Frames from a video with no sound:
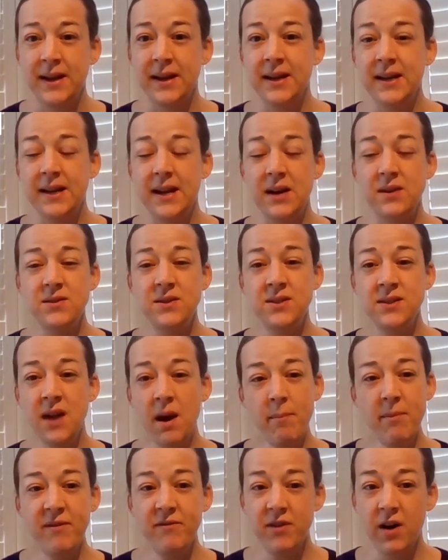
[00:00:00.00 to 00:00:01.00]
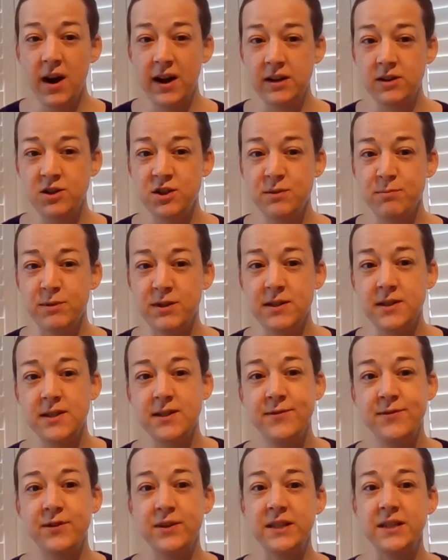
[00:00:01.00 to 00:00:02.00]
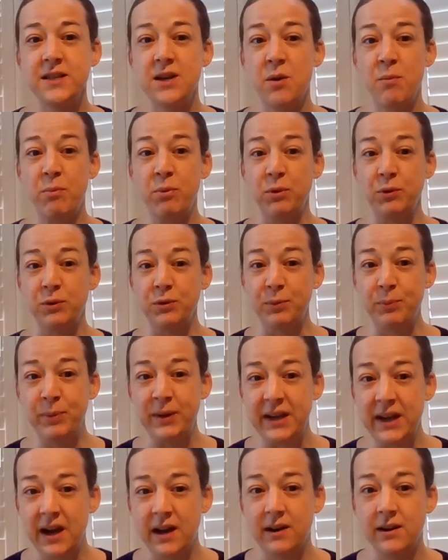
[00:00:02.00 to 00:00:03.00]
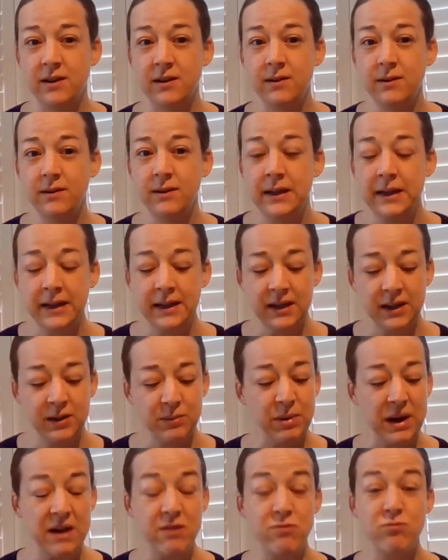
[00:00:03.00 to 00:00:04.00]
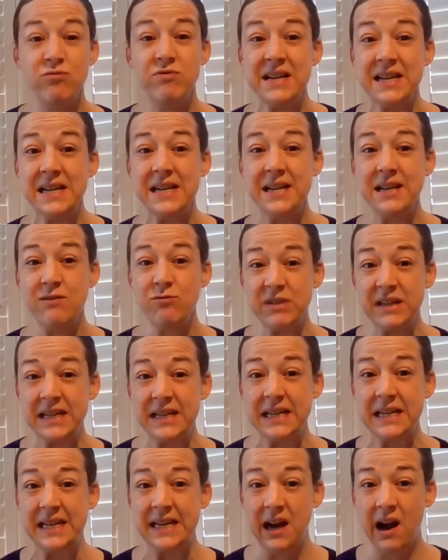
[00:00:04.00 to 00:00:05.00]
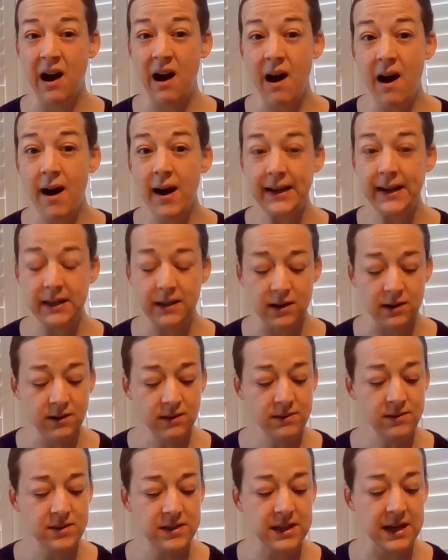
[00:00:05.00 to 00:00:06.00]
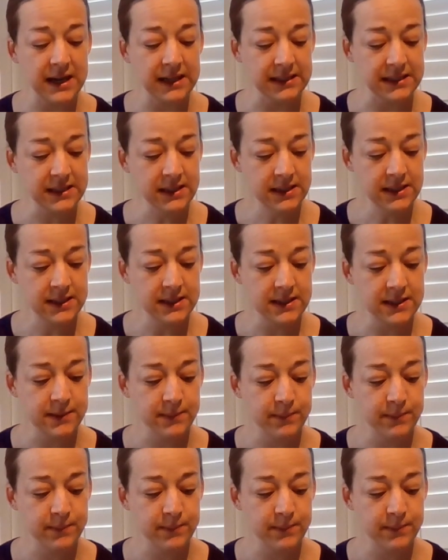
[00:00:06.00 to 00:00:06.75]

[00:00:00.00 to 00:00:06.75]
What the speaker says: Now some of our instruments, for example the piano, can play really high notes like this.